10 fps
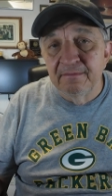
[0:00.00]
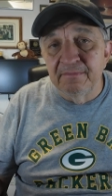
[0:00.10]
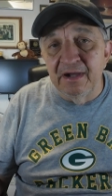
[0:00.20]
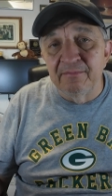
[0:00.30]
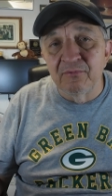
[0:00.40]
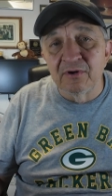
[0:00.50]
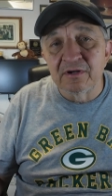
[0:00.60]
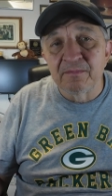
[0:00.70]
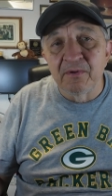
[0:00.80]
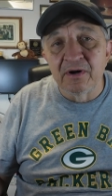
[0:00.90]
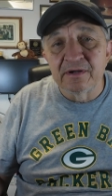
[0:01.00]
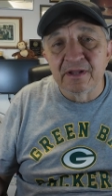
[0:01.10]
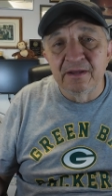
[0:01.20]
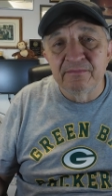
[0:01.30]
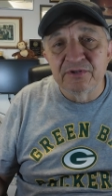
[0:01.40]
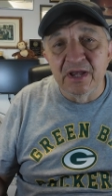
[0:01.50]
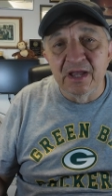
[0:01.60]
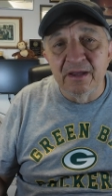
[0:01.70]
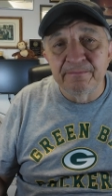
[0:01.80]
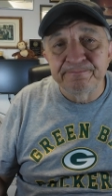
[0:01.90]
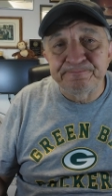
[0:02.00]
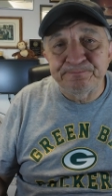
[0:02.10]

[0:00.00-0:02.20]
Mom worked a part-time job,